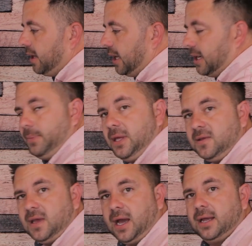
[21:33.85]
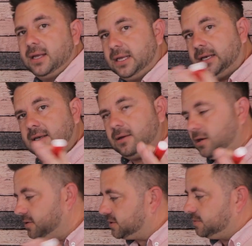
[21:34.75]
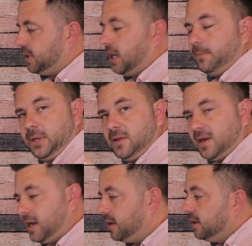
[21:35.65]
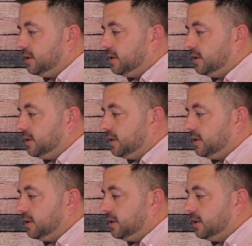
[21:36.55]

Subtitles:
and a PTI, PTI.